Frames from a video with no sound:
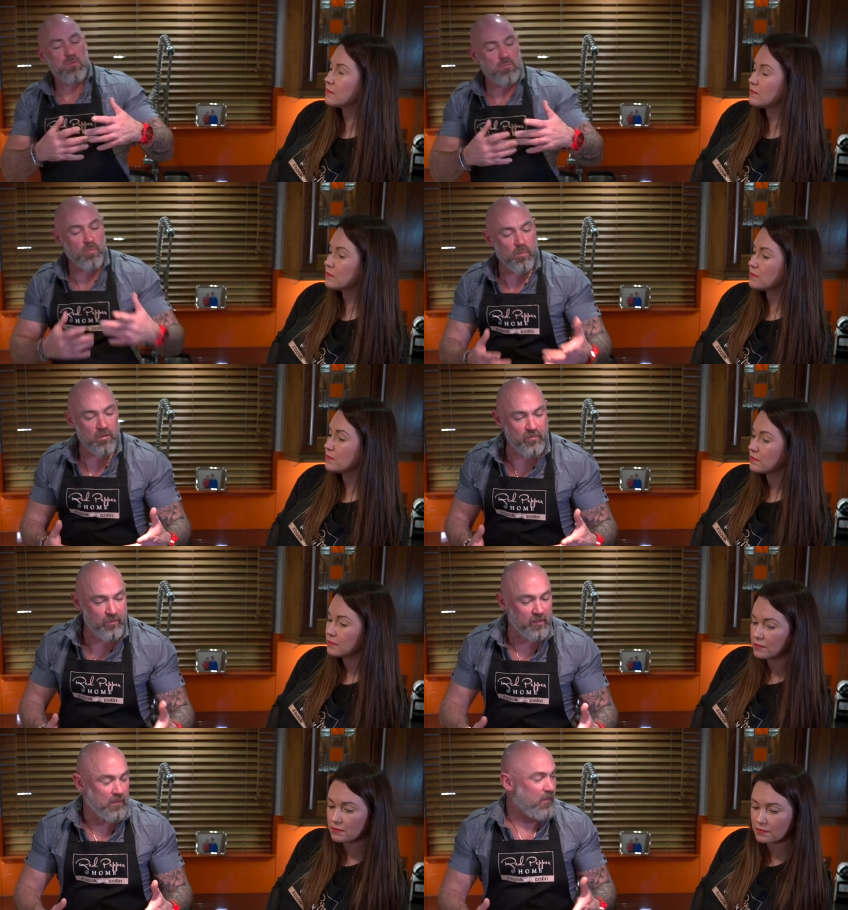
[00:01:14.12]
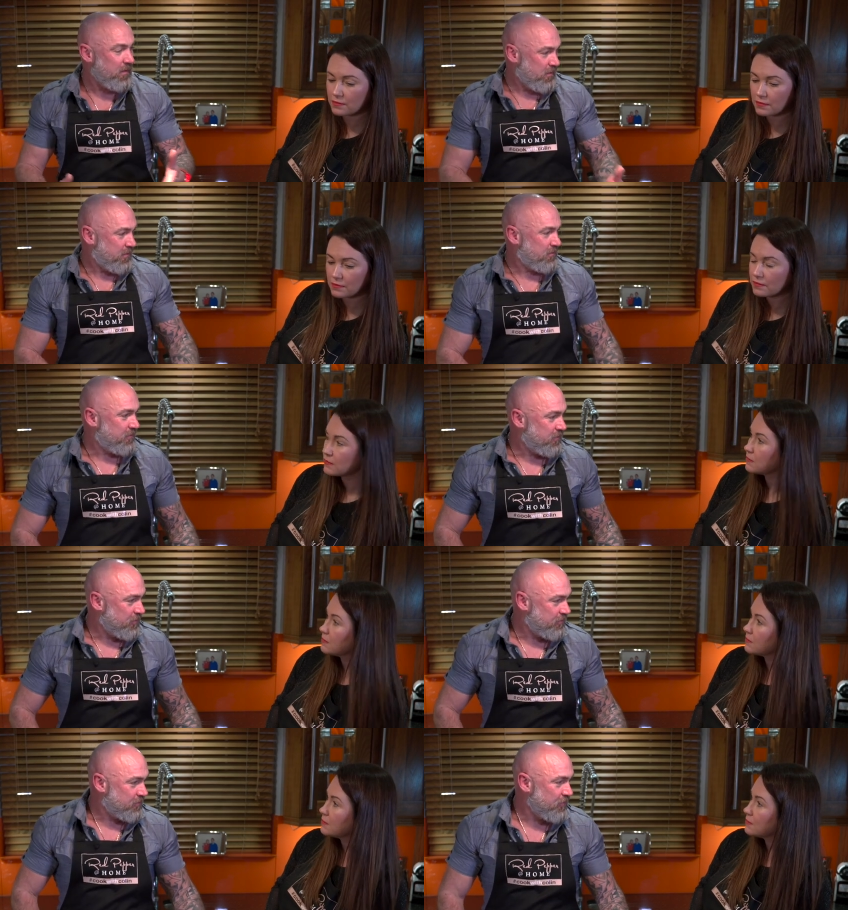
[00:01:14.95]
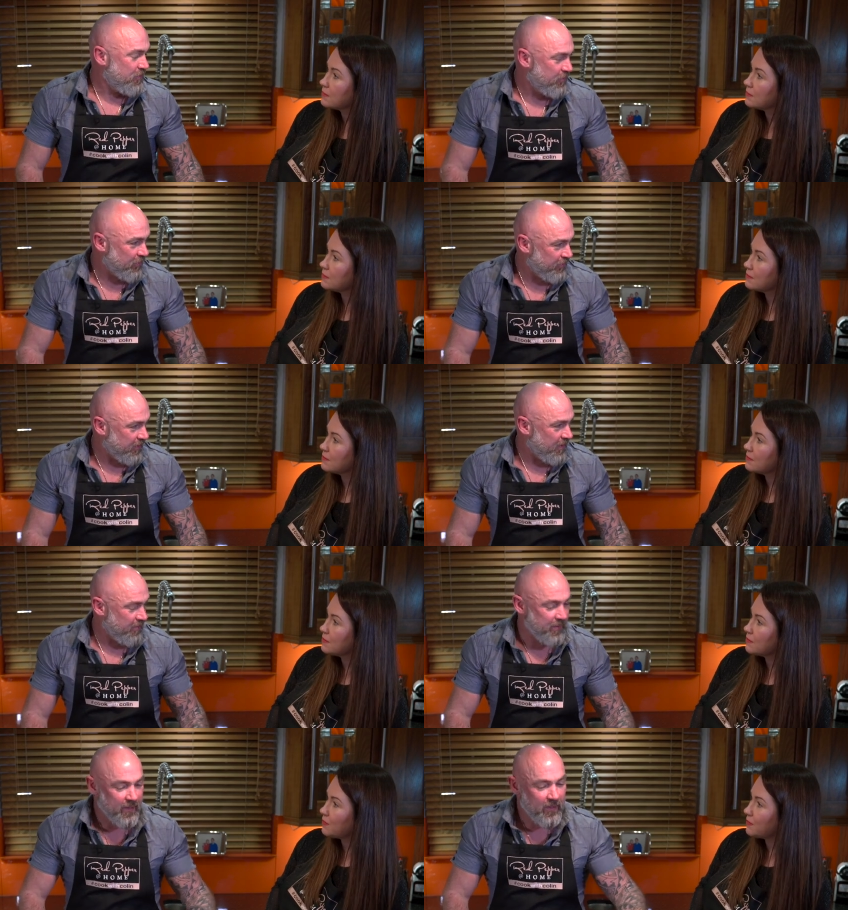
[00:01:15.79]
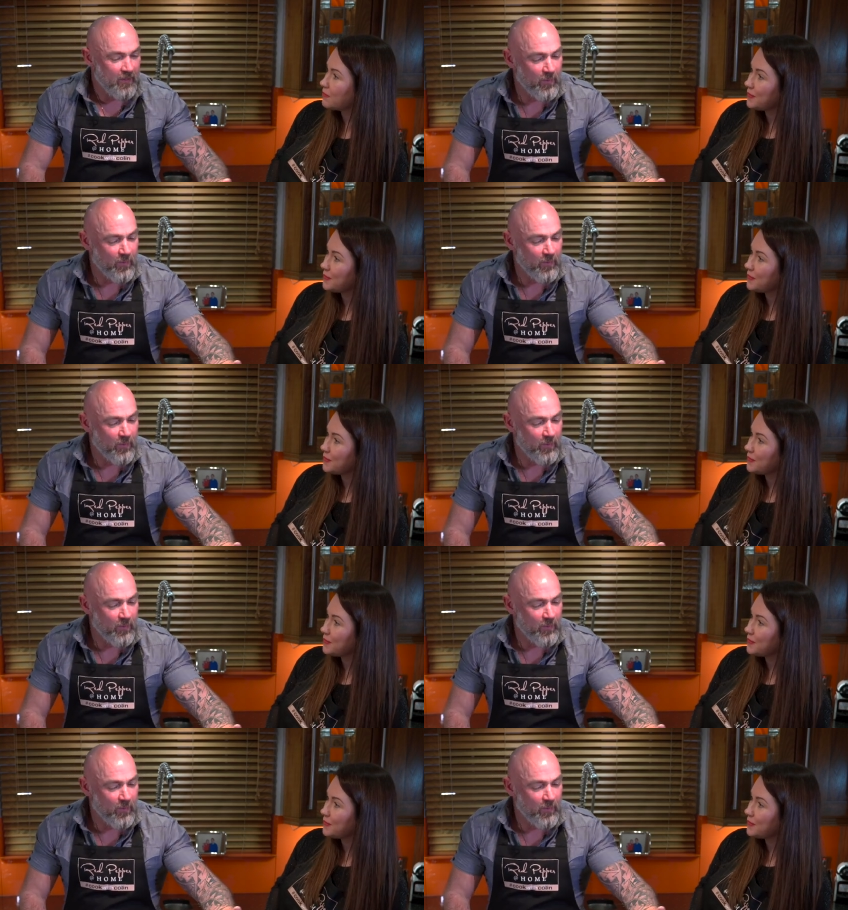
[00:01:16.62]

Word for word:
Speaker 1: will work really well. You, you regret help.